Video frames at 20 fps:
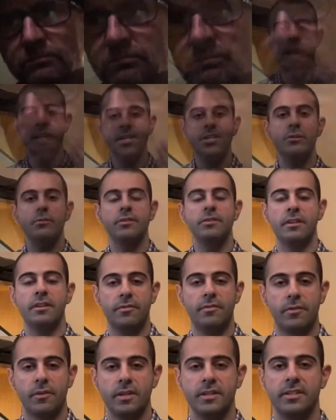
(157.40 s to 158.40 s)
And use it
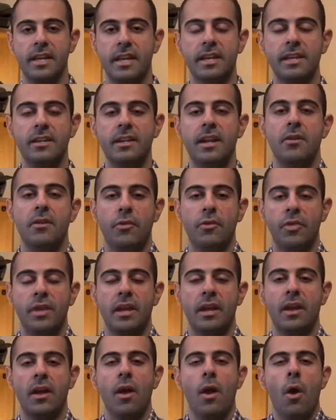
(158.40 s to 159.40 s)
for a second and
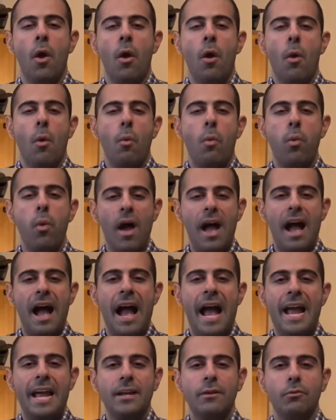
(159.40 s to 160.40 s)
think.
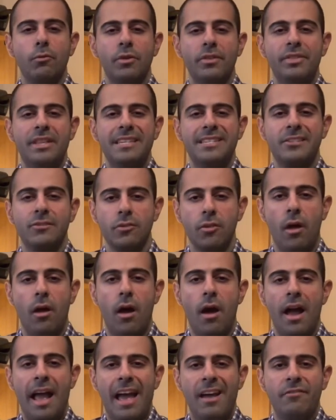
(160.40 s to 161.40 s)
Why would this
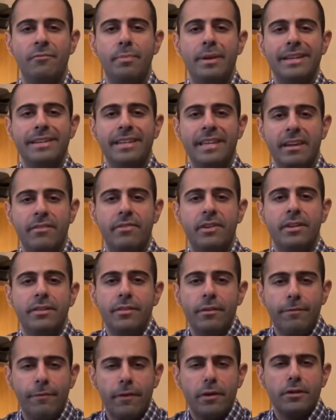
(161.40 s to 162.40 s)
law have been given in
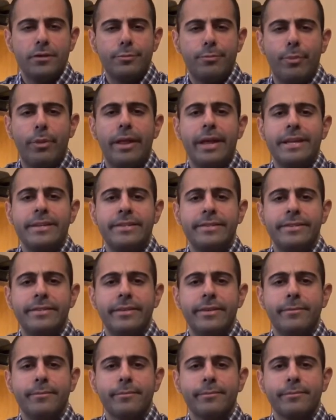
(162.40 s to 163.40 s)
the first place?
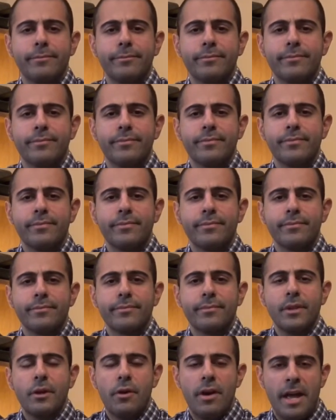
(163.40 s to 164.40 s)

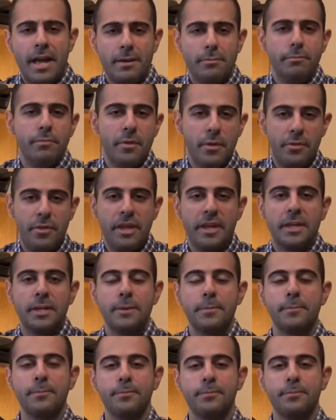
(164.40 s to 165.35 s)
Go ahead, think.